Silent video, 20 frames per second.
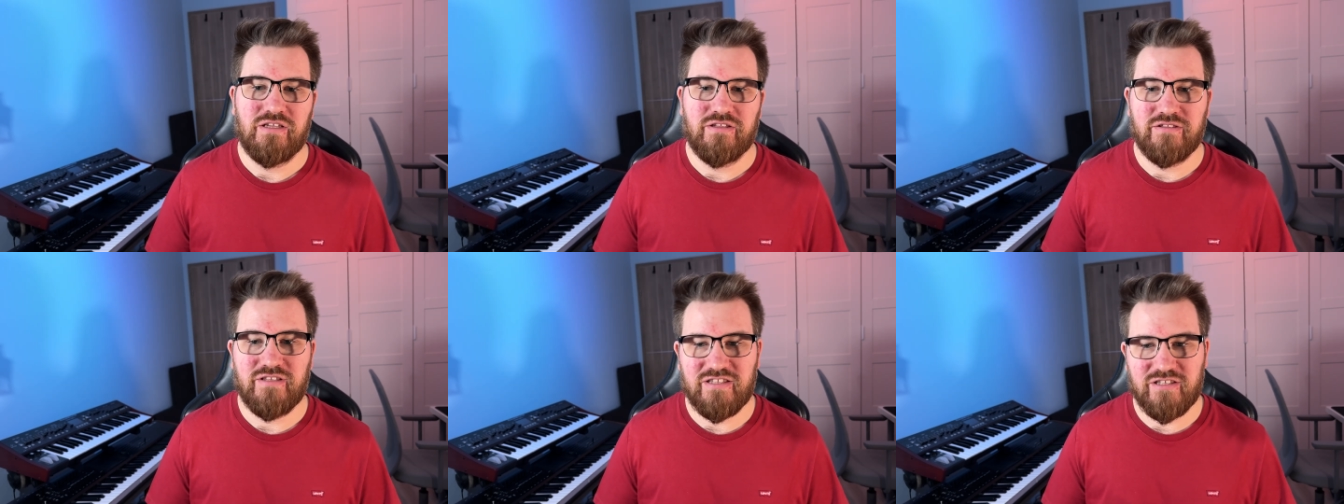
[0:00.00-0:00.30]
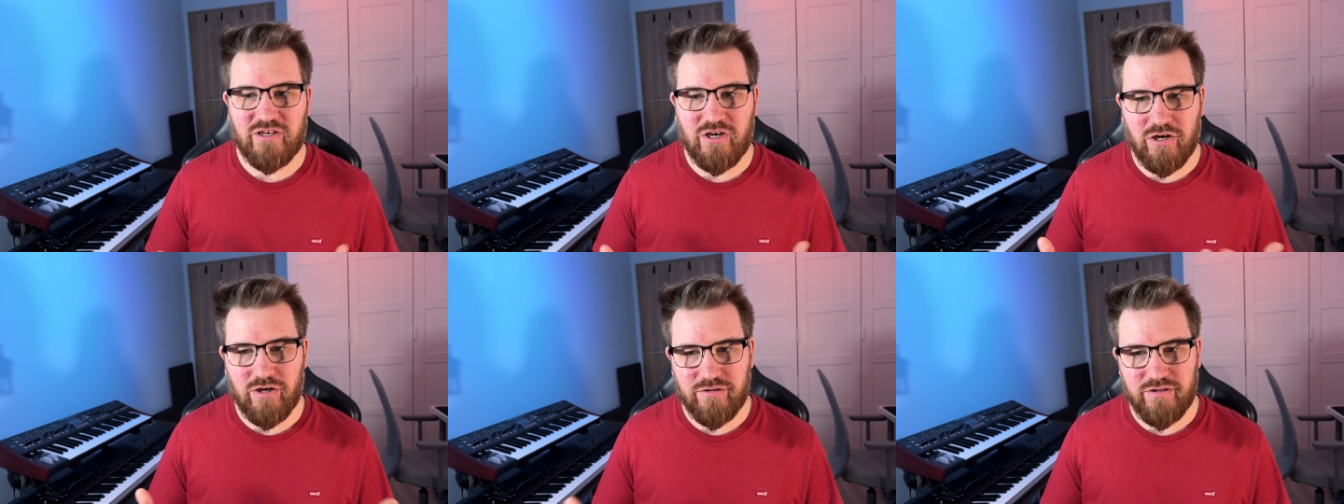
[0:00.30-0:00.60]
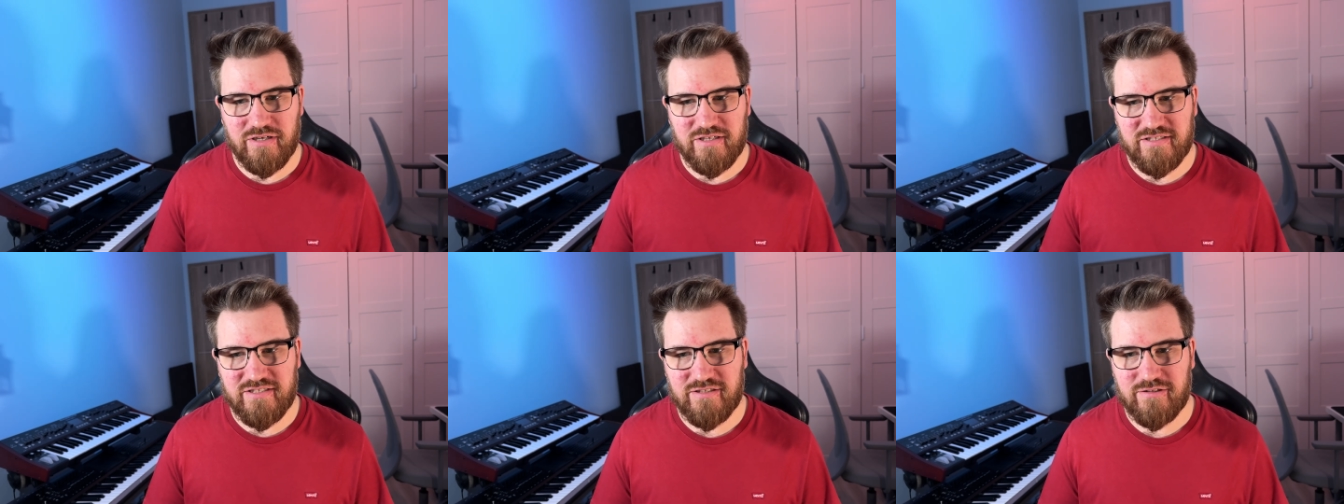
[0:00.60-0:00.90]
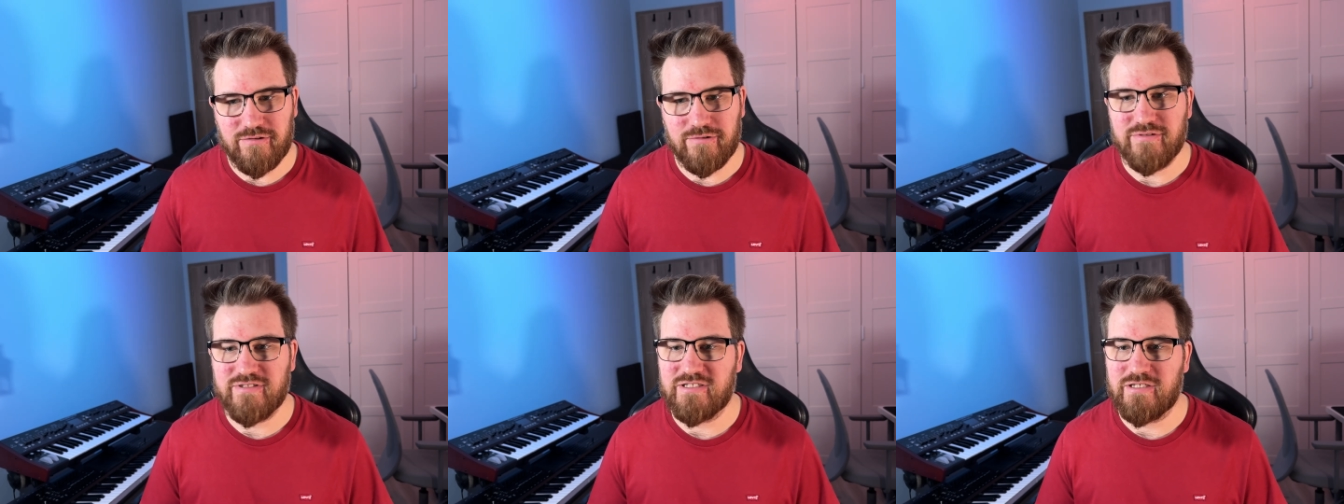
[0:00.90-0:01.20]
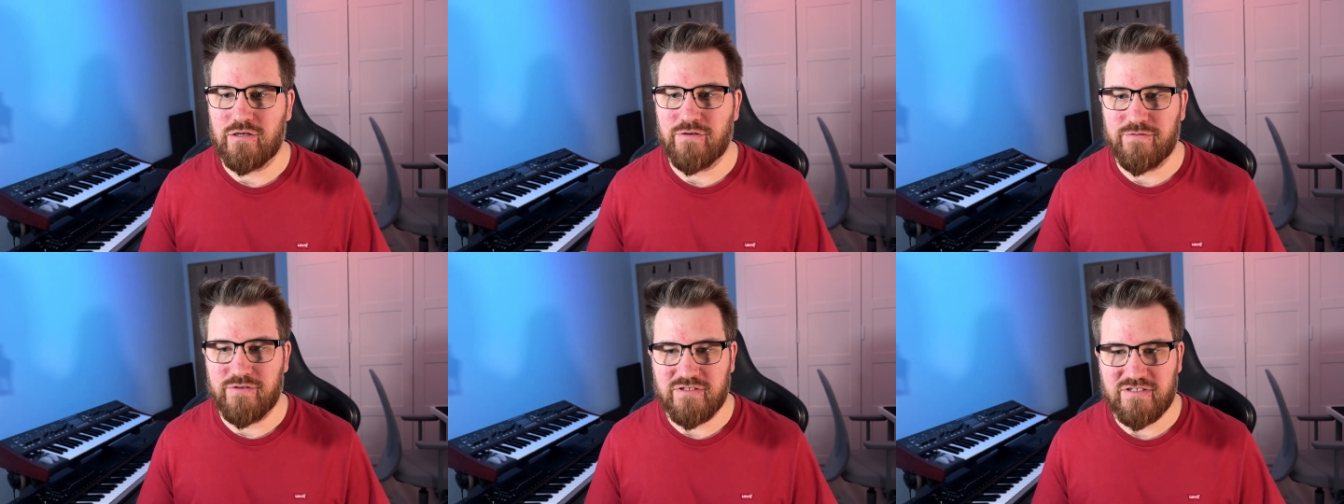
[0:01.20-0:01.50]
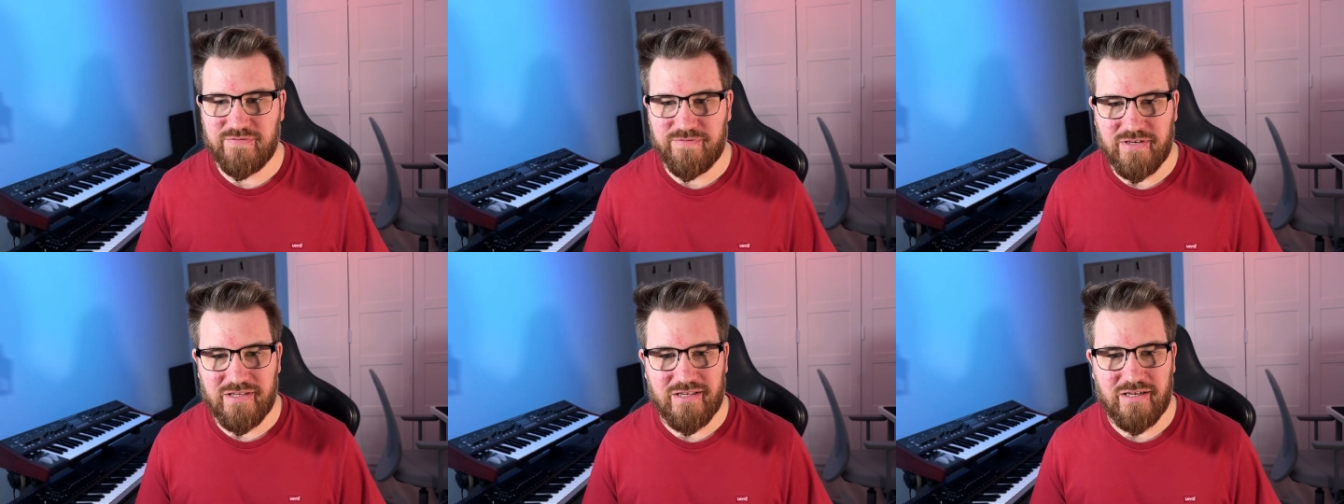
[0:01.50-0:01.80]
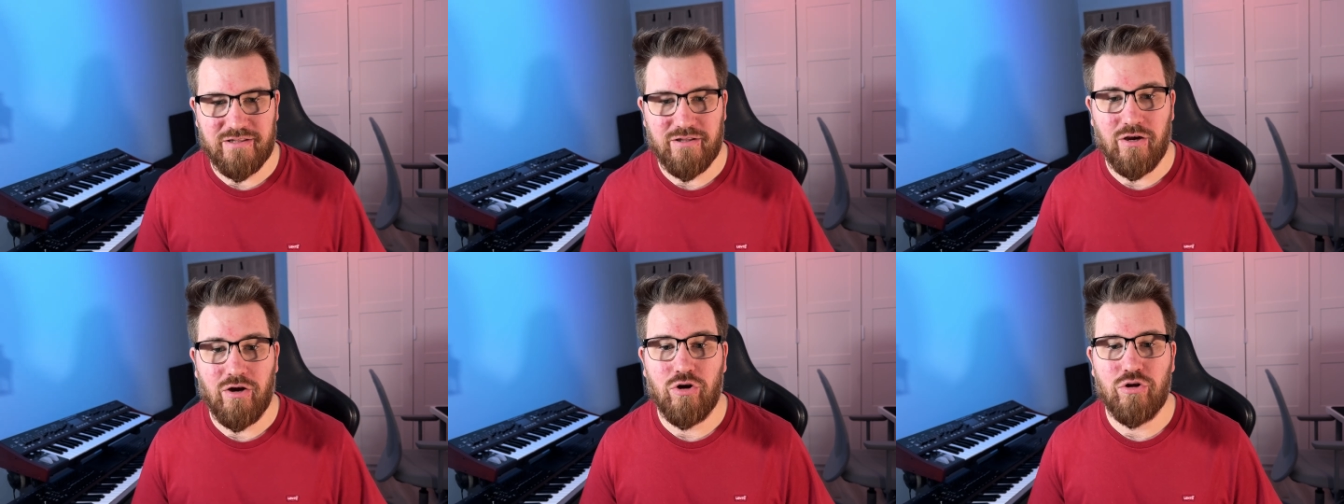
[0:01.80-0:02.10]
that connects to server's
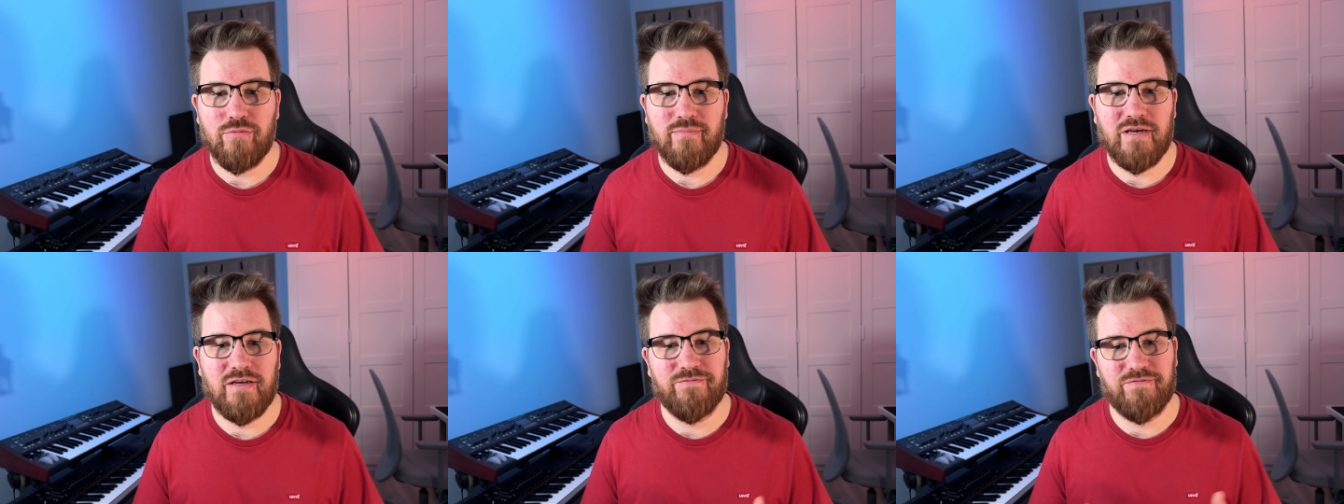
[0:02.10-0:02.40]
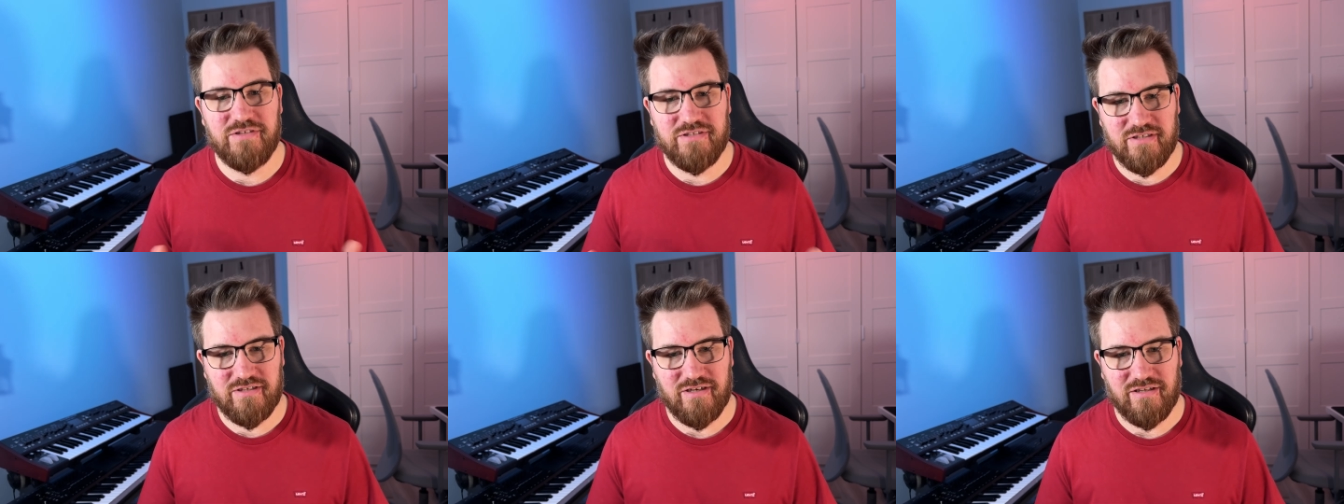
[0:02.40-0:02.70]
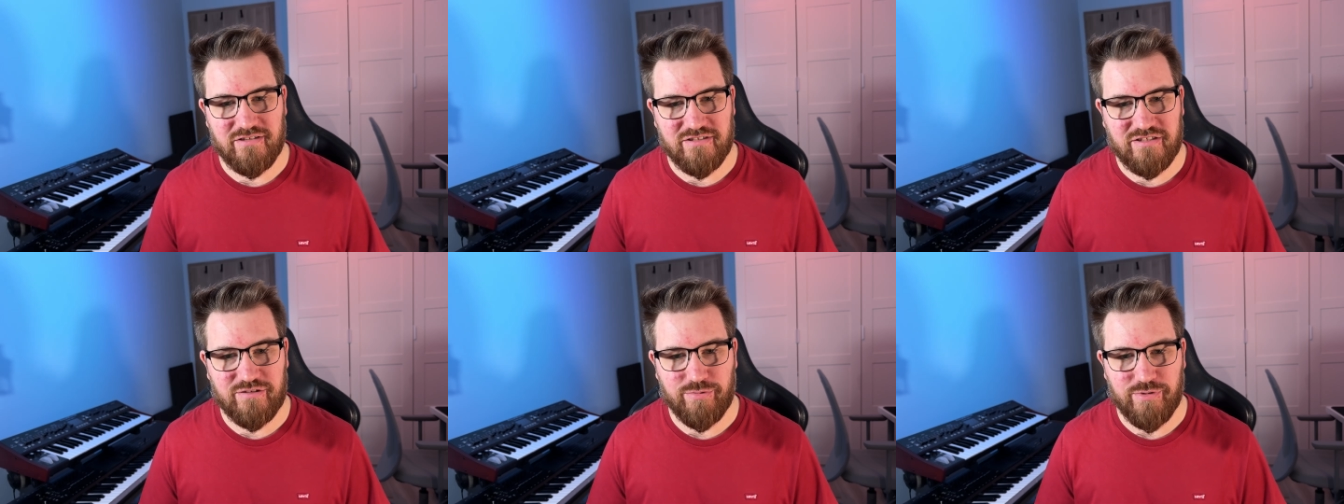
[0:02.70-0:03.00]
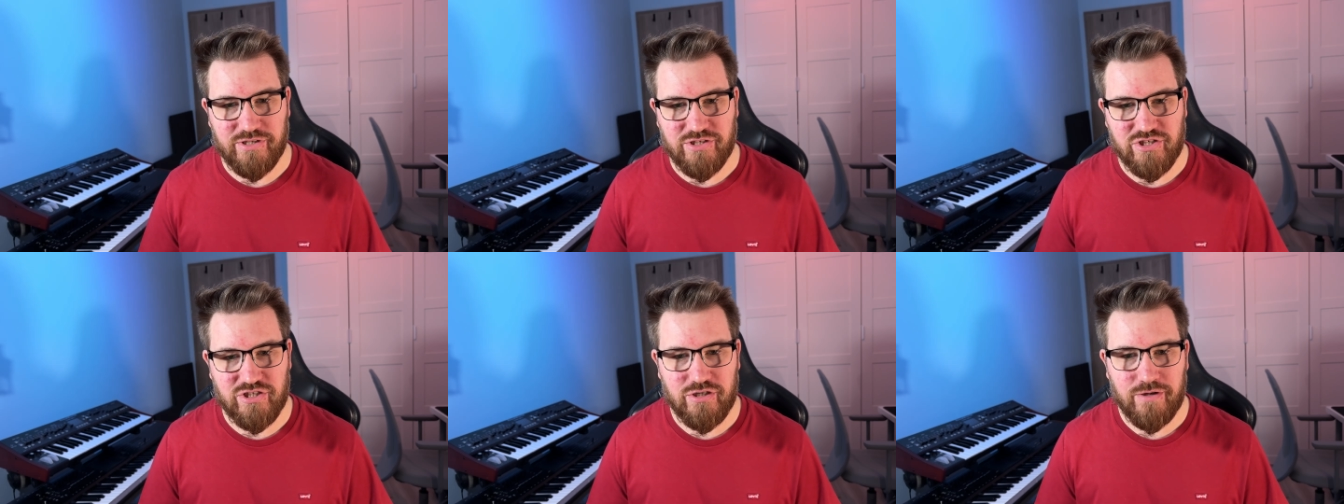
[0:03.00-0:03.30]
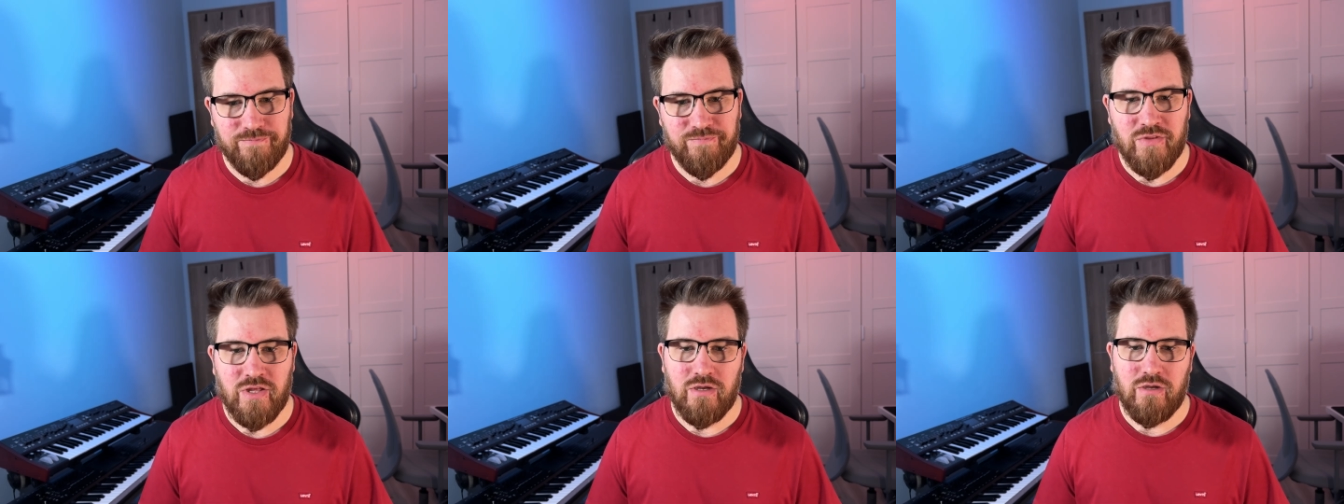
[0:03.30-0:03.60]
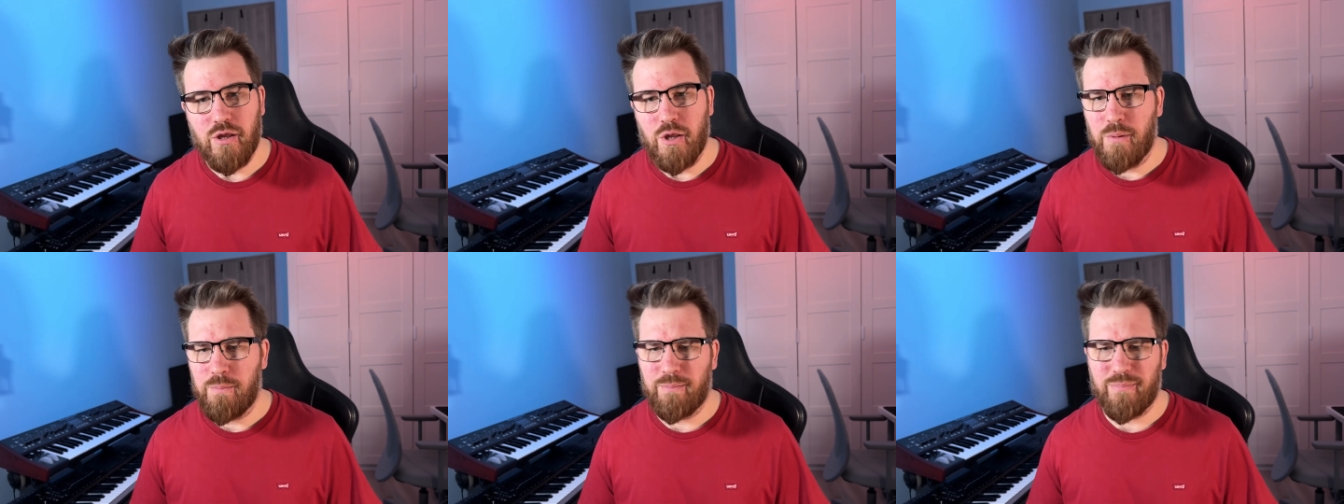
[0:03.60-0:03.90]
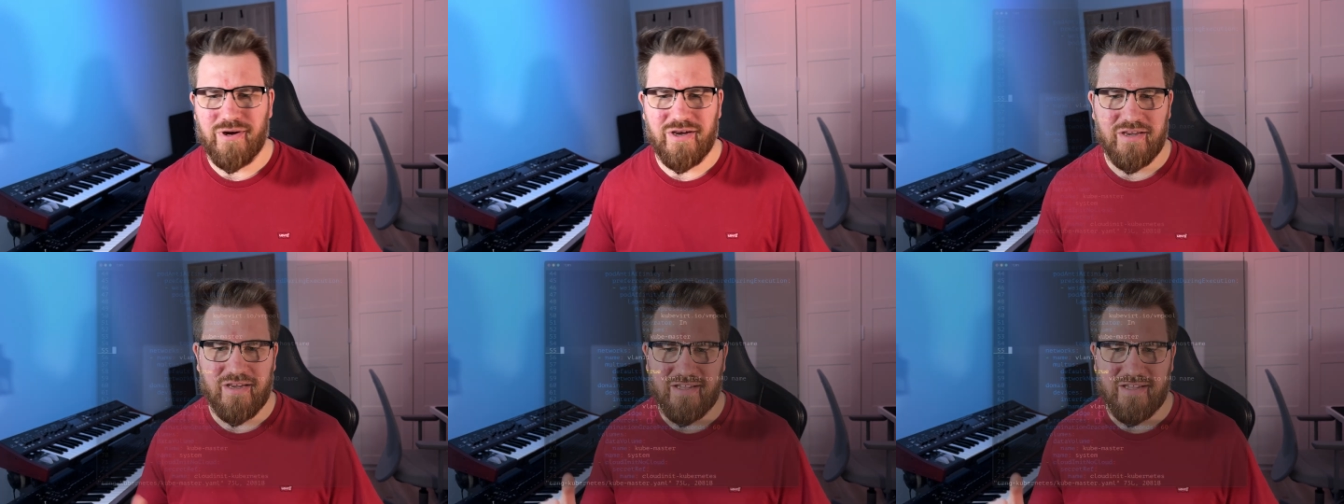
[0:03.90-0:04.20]
VLAN on my physical switch. By